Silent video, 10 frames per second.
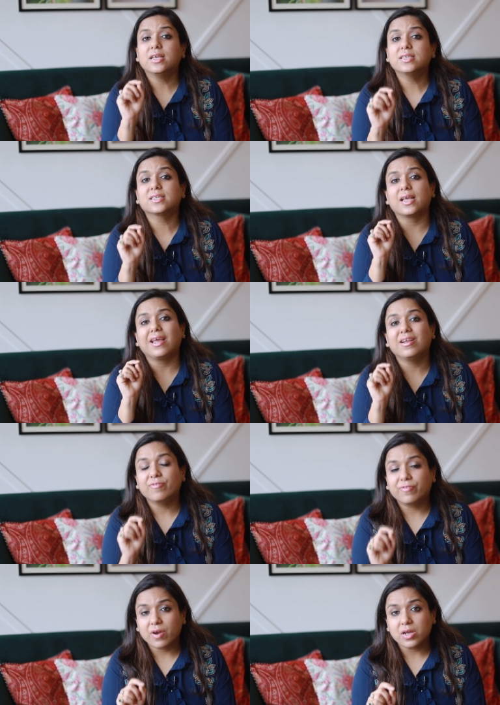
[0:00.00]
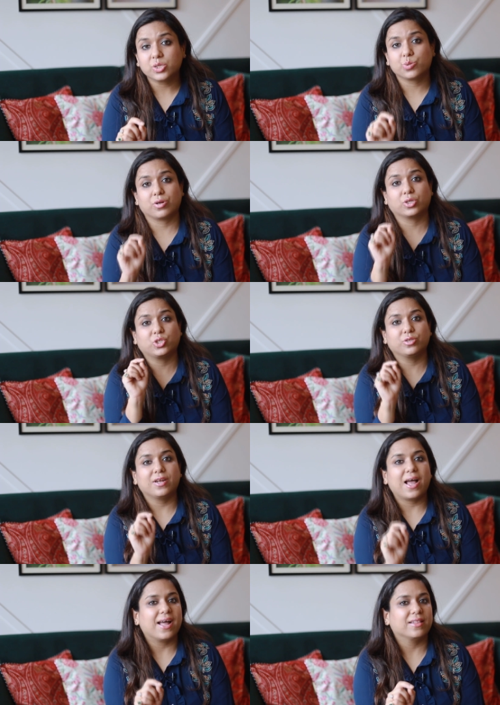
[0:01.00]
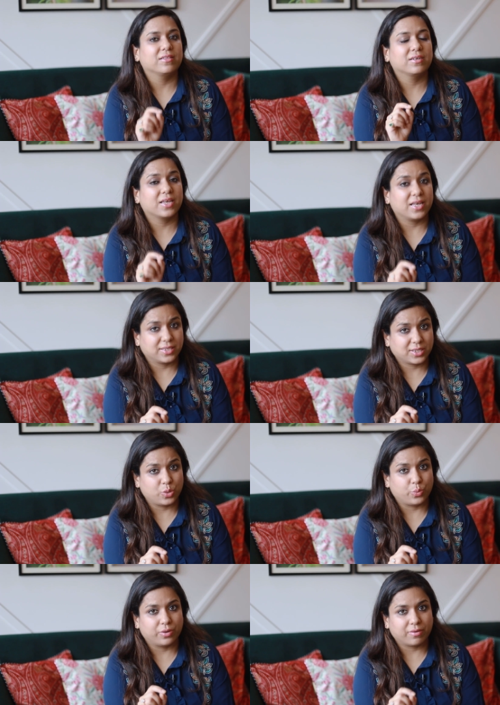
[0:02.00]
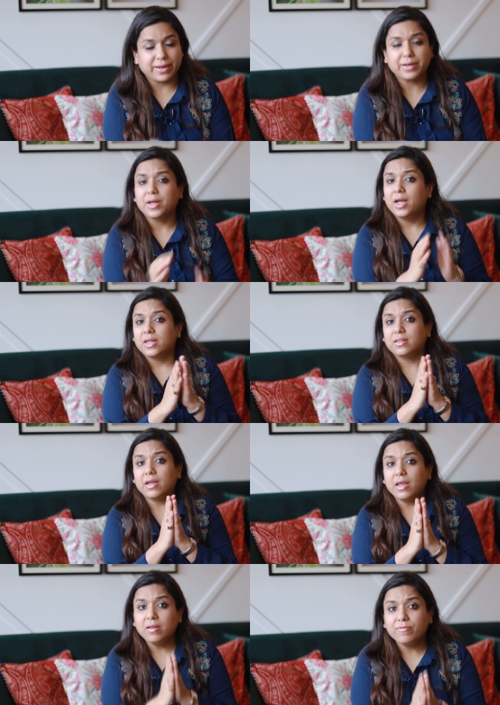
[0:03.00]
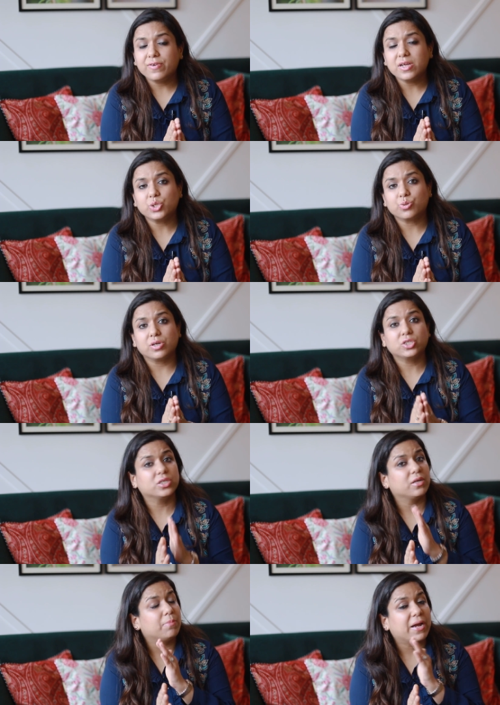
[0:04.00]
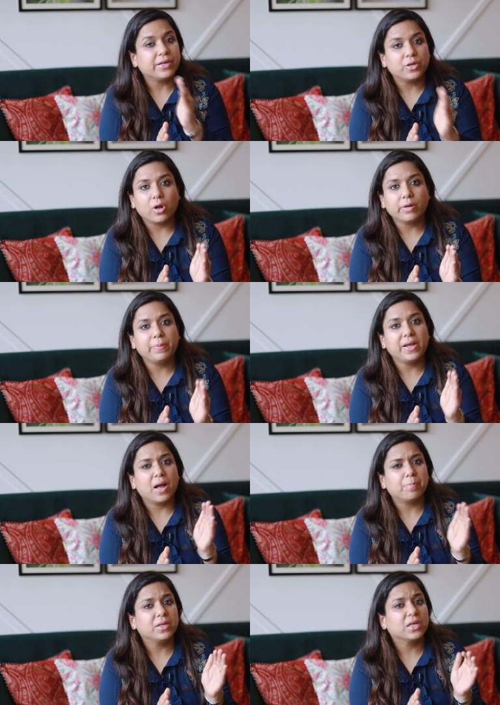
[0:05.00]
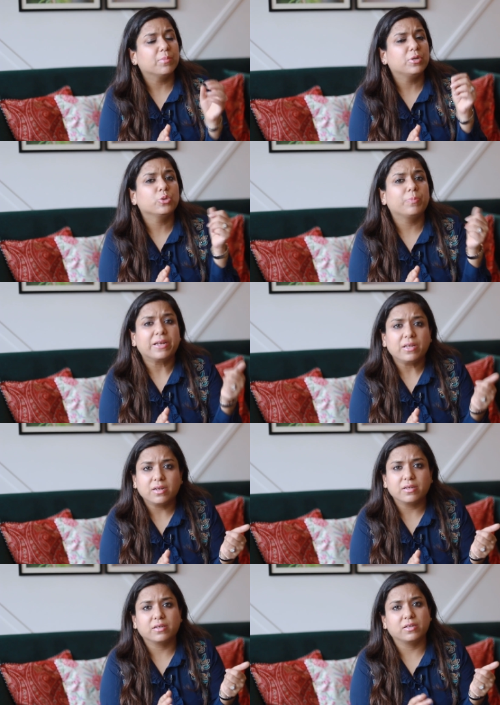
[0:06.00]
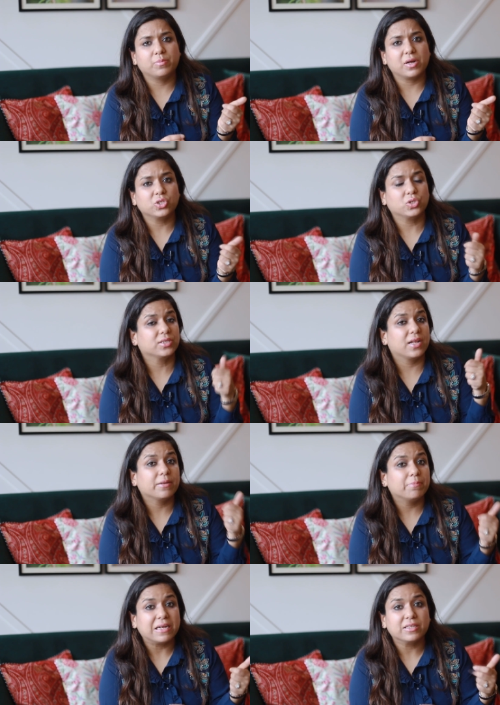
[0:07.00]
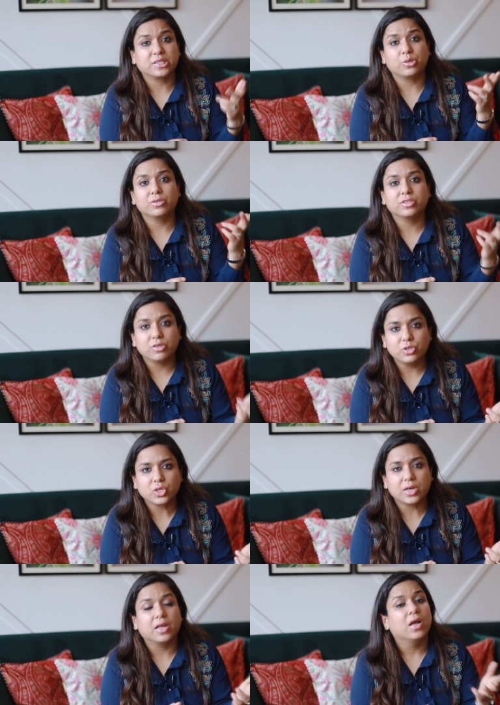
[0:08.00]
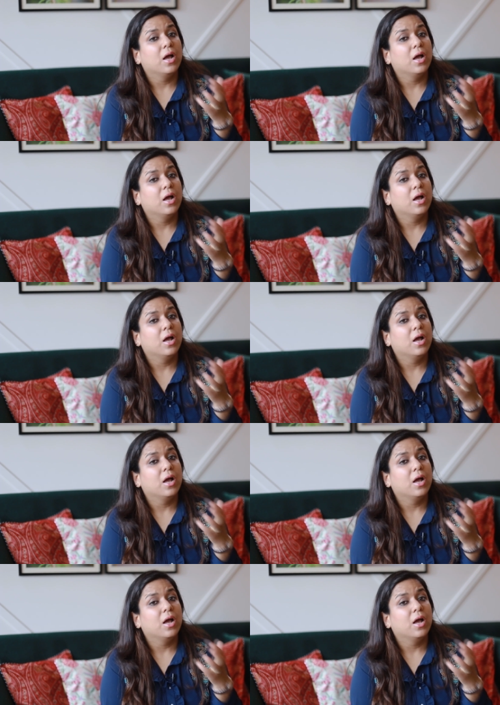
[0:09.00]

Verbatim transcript: is infrastructure and the caseload, right? The infrastructure might not be applicable to many clinical branches like medicine or surgery,